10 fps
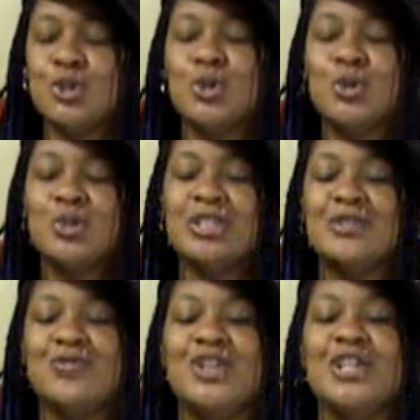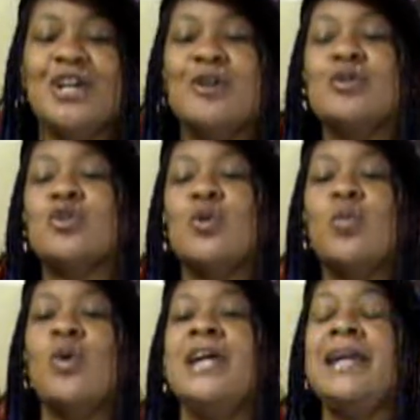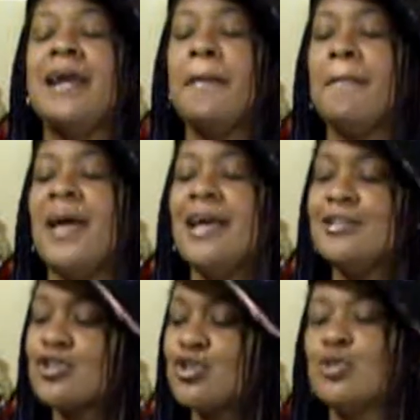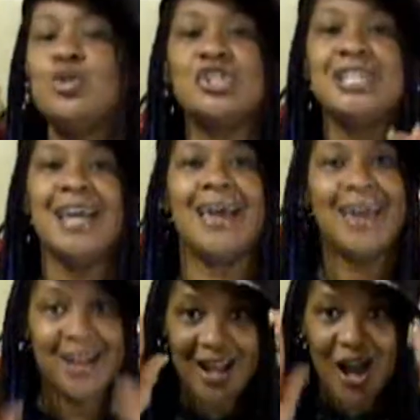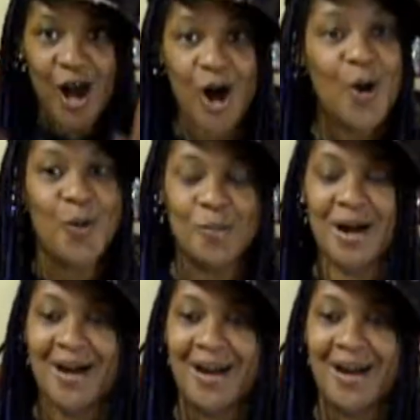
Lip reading: do this video so we can make sushi at home.